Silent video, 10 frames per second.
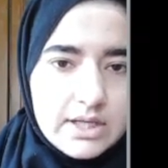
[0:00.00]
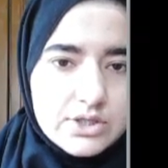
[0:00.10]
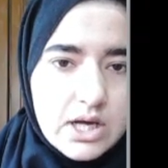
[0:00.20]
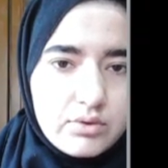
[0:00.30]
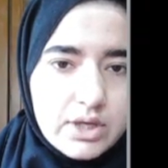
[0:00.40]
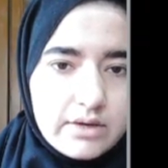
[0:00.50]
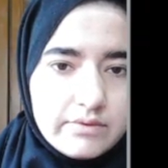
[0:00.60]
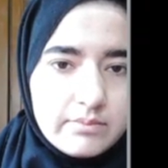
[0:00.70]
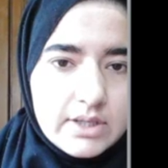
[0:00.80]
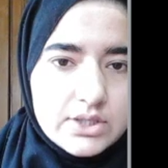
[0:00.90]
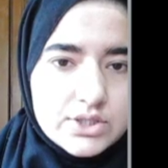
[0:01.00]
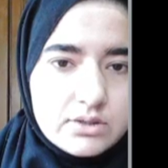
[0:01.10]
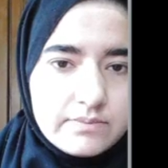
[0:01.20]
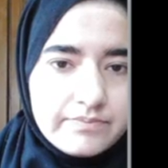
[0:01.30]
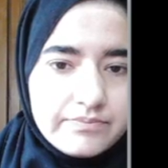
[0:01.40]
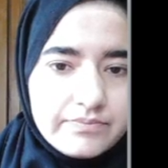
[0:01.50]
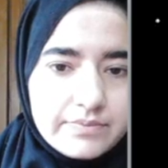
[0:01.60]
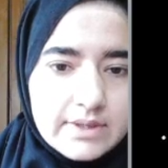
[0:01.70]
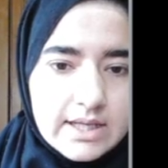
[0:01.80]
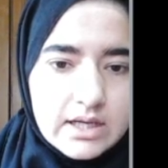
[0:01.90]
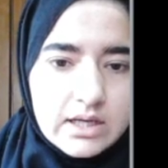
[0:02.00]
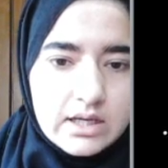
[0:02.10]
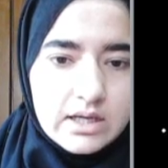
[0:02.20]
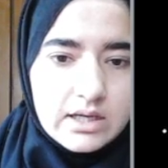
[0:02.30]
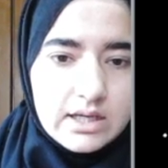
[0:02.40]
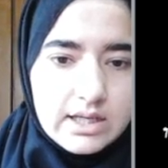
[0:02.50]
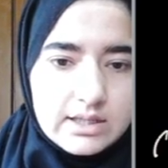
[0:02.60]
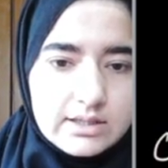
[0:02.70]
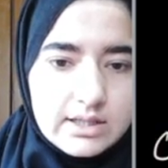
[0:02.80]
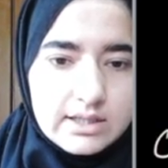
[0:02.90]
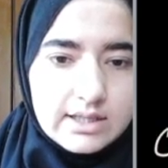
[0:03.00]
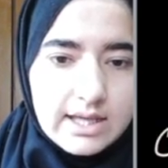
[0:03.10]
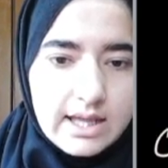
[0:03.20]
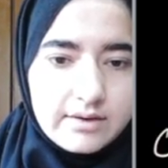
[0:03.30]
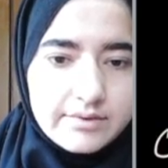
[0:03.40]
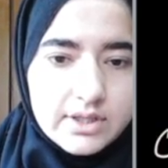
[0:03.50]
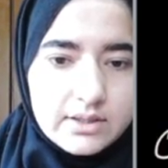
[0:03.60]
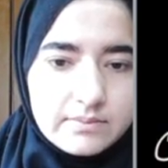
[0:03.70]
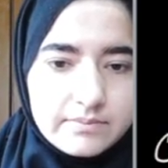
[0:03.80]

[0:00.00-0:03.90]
how can we measure? Either in calorie